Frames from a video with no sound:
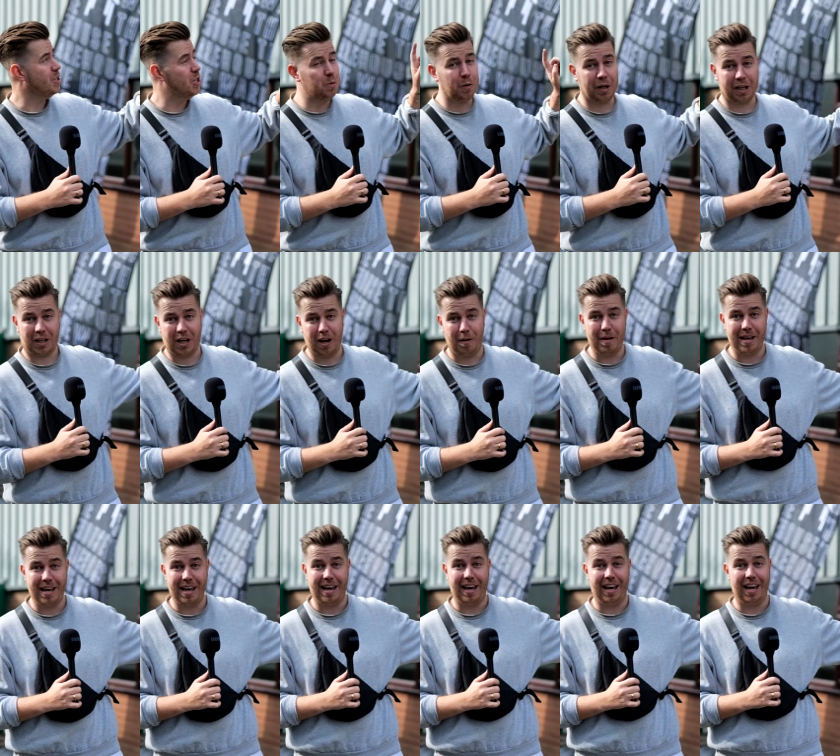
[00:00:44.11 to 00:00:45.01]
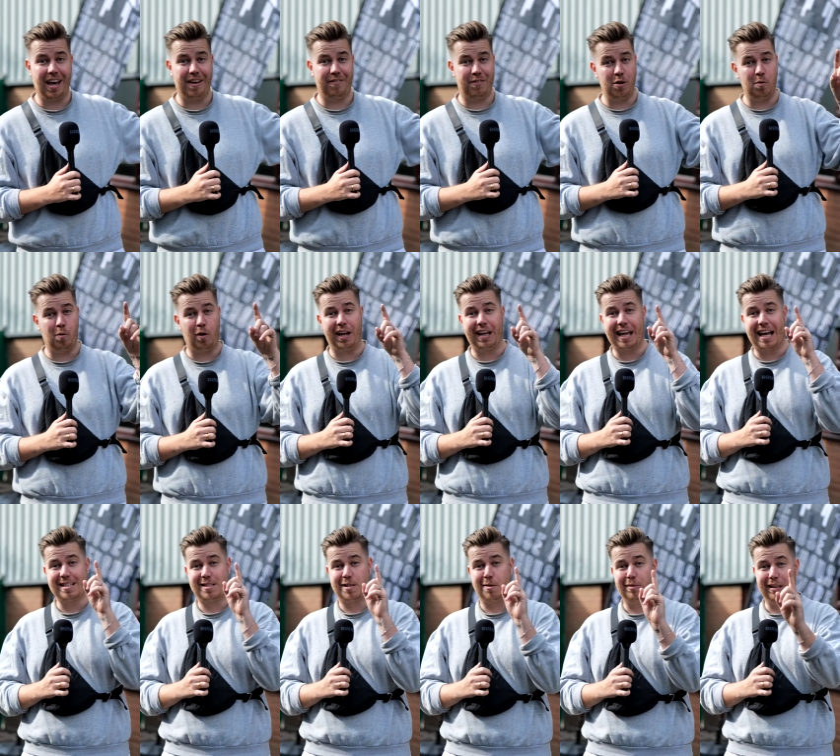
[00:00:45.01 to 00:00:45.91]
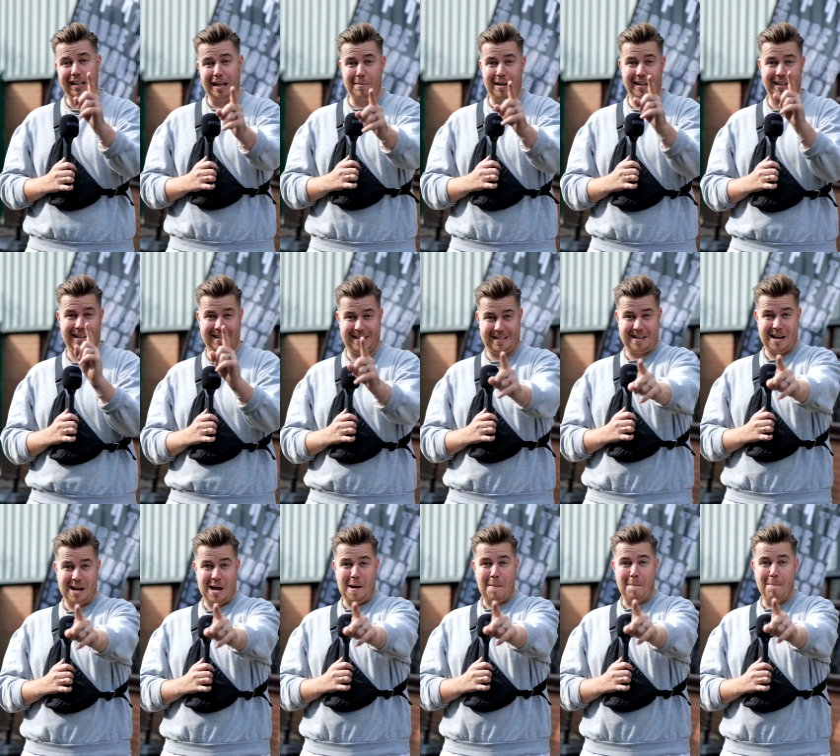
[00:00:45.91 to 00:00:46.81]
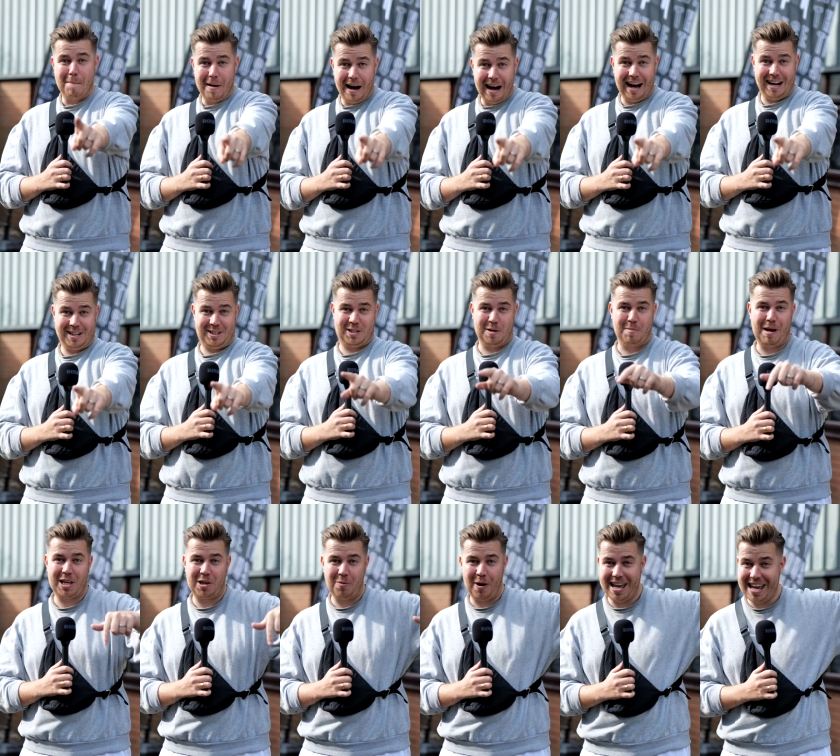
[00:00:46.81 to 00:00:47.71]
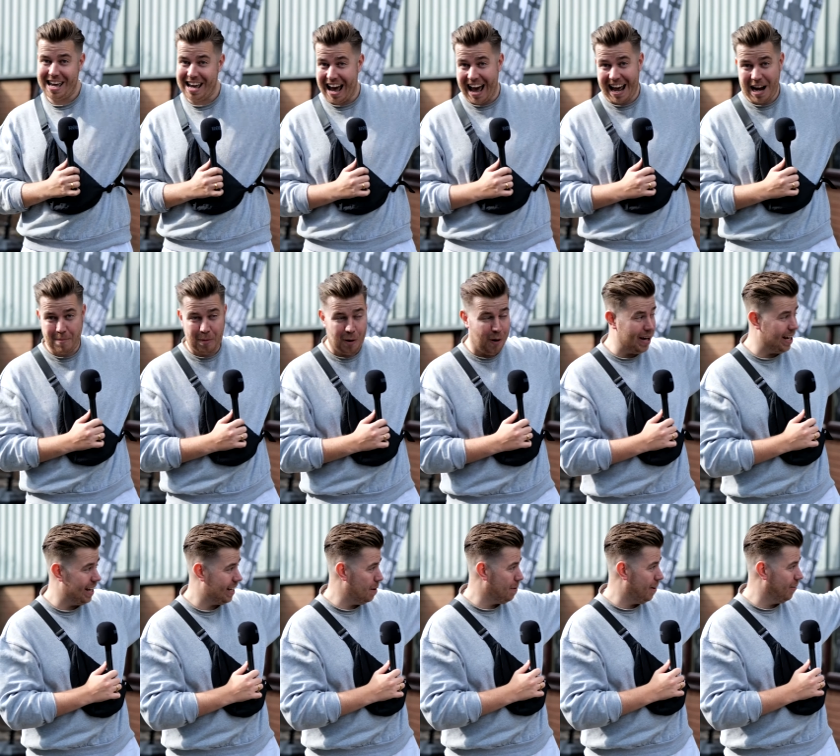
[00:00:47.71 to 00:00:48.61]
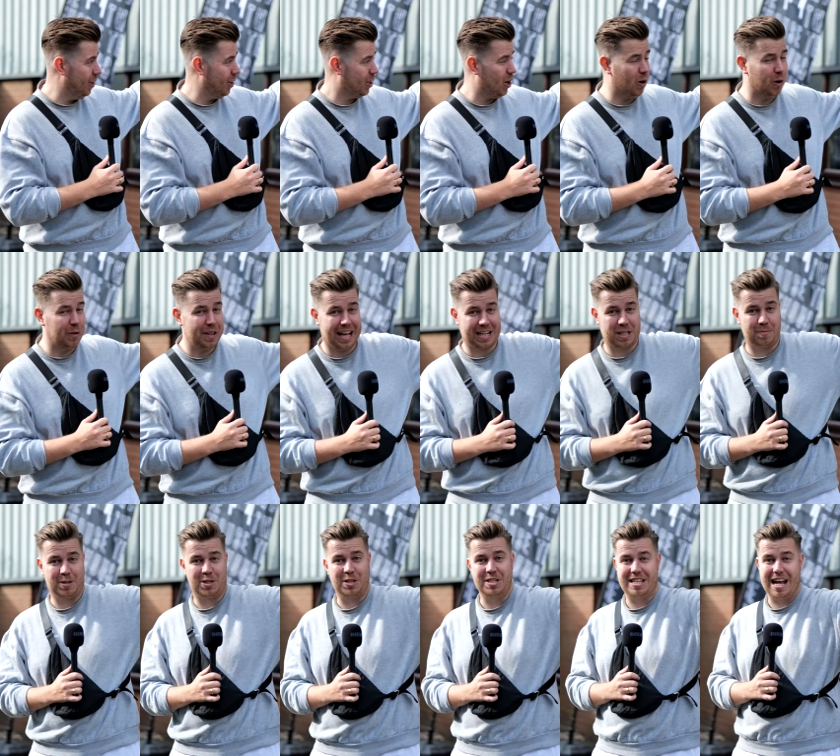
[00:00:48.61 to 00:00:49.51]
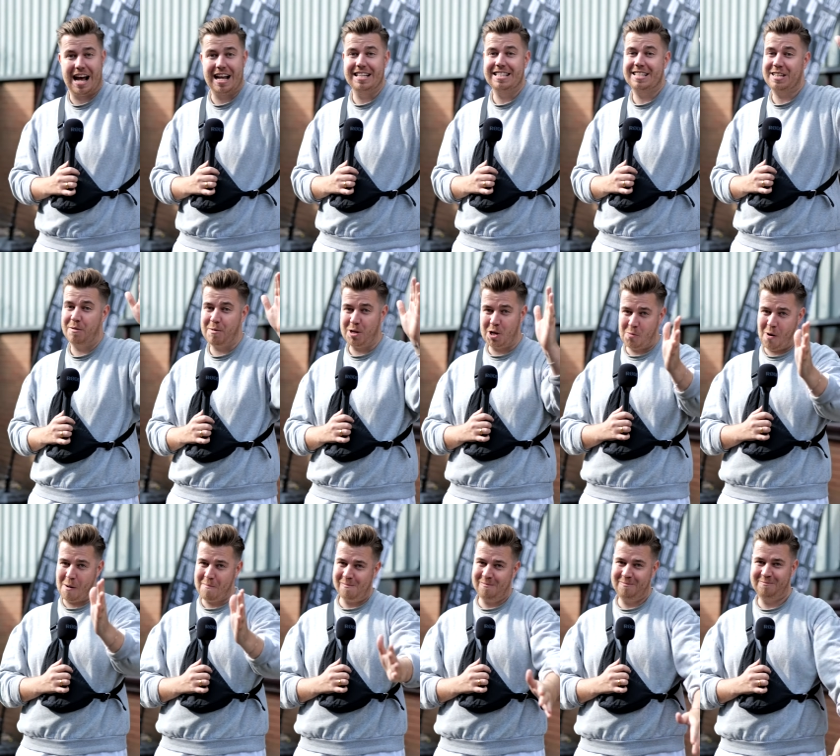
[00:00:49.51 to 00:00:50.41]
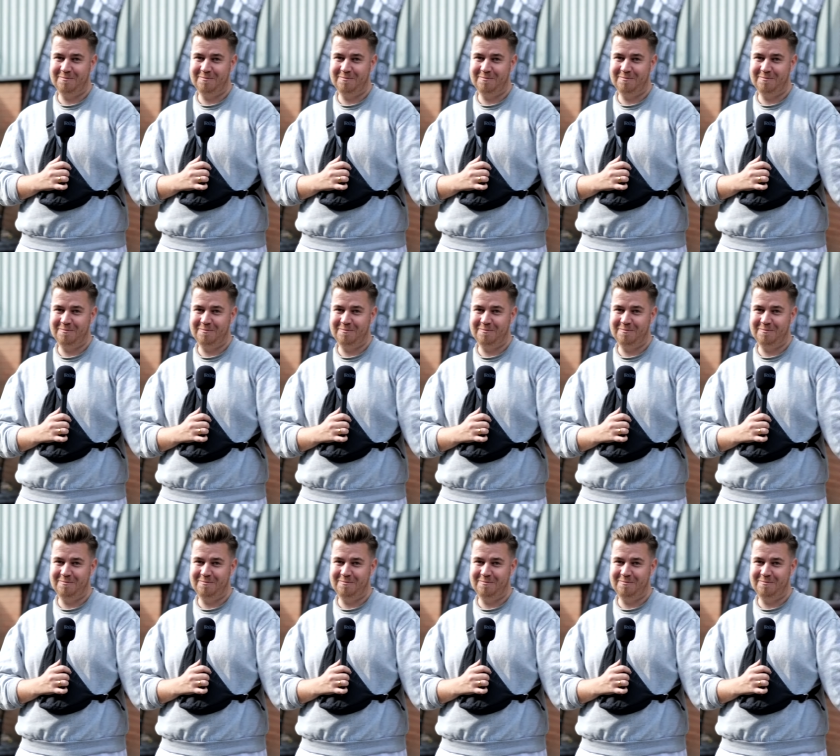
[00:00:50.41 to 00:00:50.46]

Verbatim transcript: You want to come here if you want to get some limitless merch. So make your way here at any point. Come have a look at all the exhibition stands. It's going to be a good one.